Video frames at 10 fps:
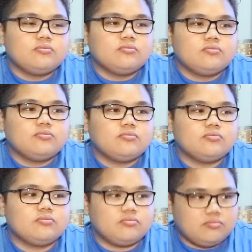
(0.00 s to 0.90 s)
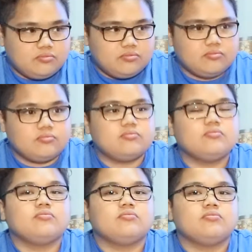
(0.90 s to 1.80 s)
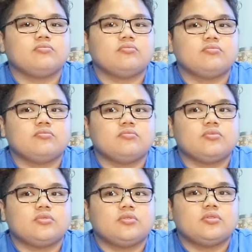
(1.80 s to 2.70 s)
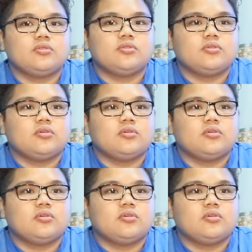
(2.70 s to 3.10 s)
(not speaking)